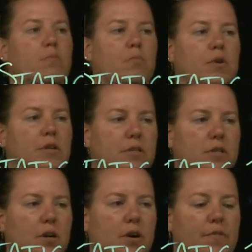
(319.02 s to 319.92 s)

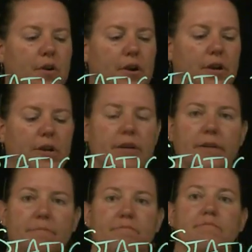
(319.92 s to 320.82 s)
books are very
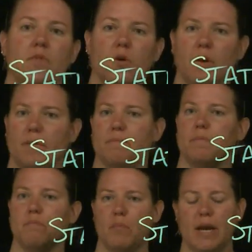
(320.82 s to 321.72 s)
good. Okay,
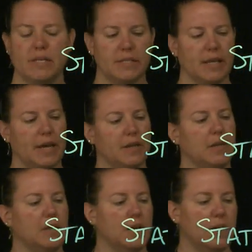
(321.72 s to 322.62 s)
past that.
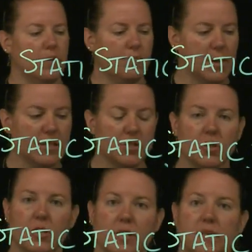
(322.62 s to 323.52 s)
Friends are
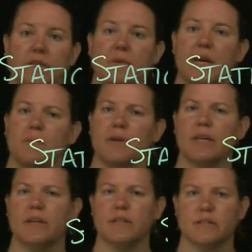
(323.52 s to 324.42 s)
good to be able to
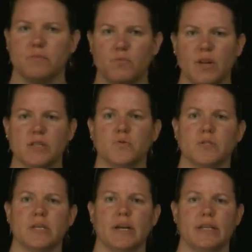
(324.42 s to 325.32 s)
get some
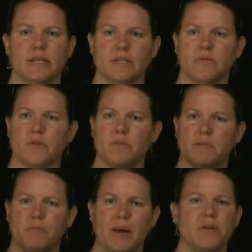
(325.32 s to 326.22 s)
resourcing ideas from,
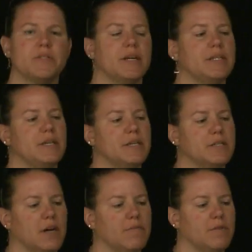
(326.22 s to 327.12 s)
to bounce
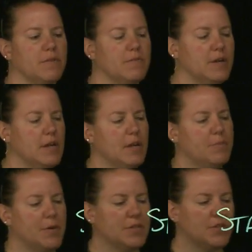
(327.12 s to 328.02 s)
ideas off of.
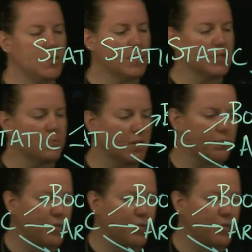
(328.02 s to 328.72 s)
But students with